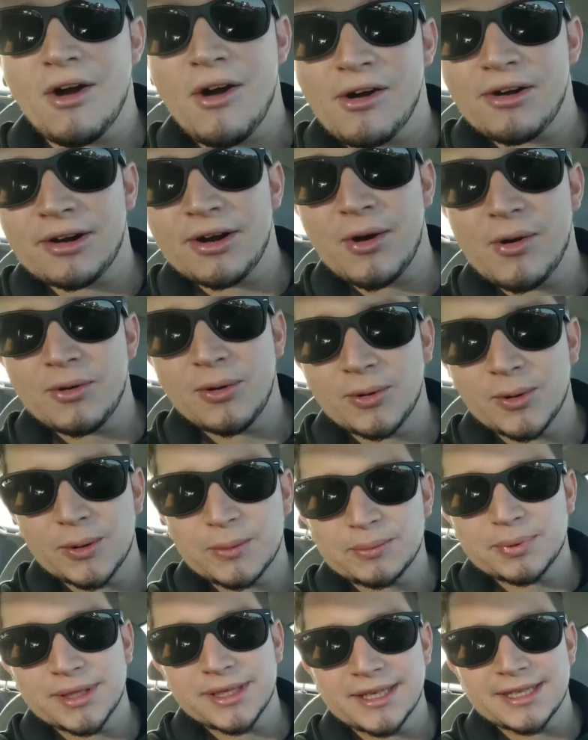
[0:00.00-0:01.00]
all going to
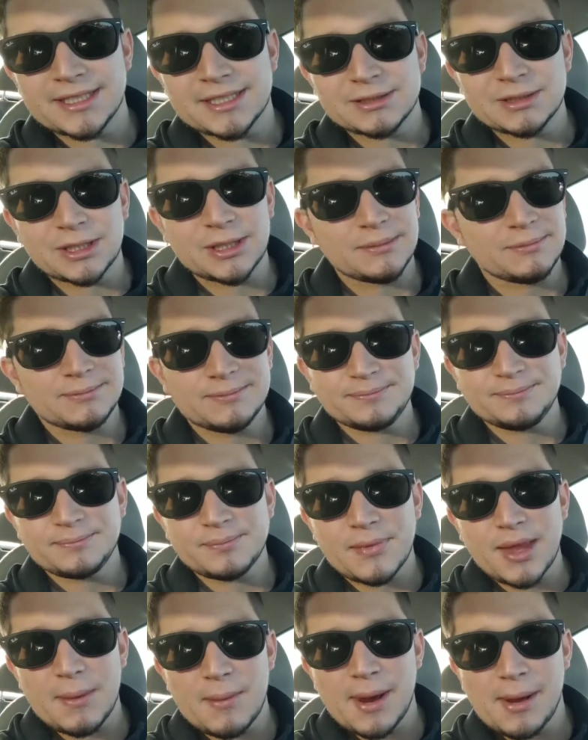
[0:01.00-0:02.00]
a place that
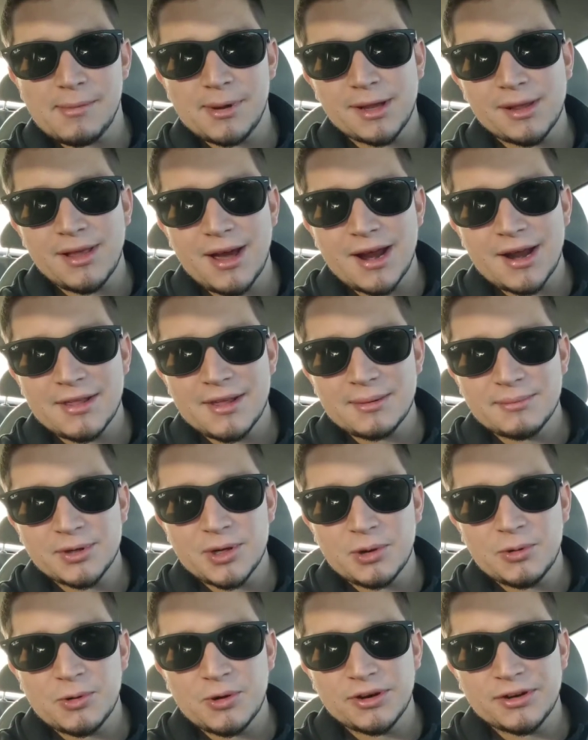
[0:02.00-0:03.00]
maybe a lot of them
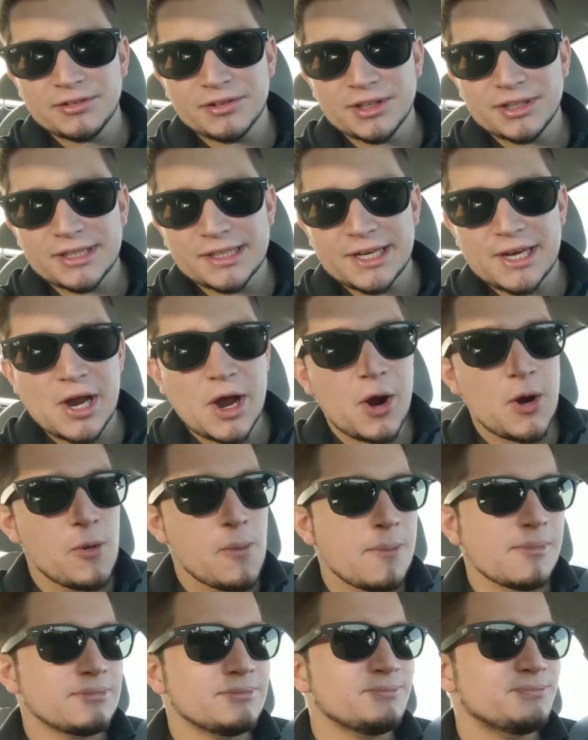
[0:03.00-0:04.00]
don't want to really go.
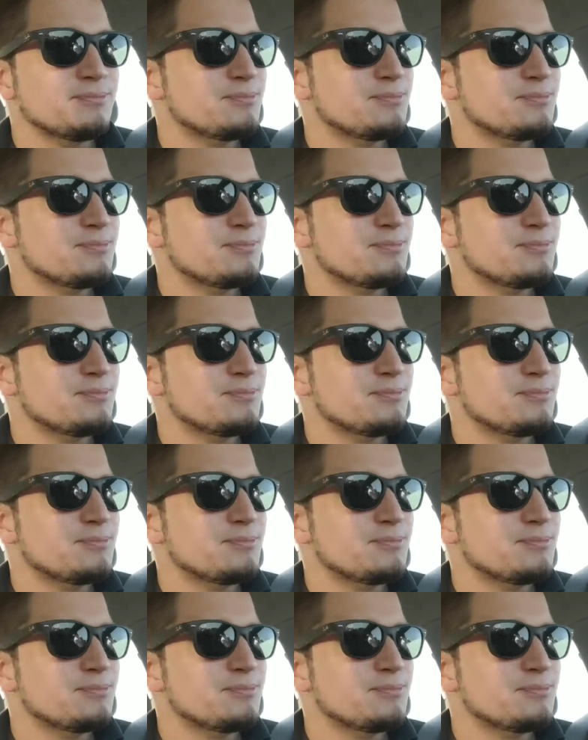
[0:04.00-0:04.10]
